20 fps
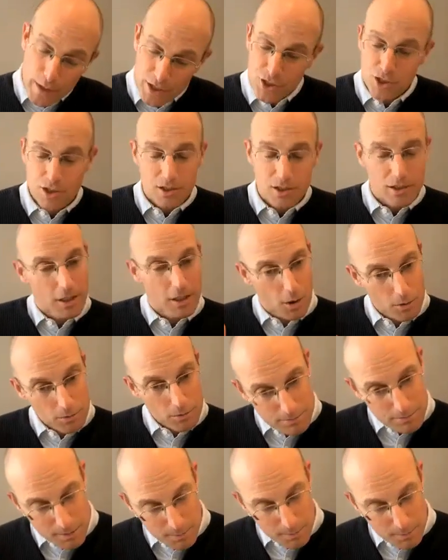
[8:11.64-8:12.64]
which you
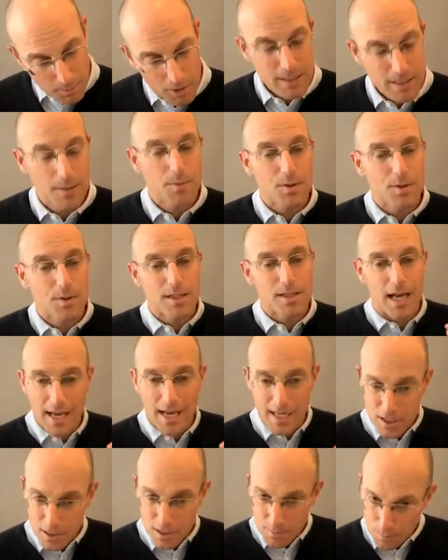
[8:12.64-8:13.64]
know, small sample
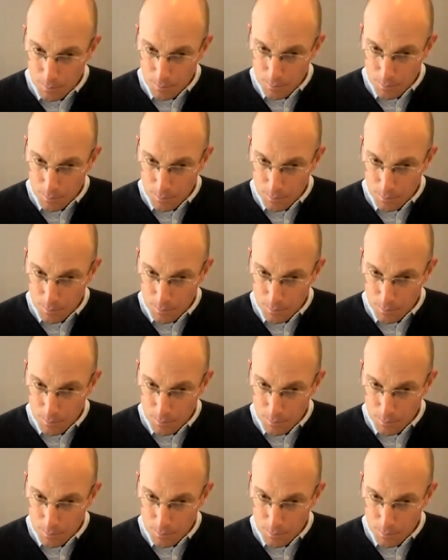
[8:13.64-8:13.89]
size,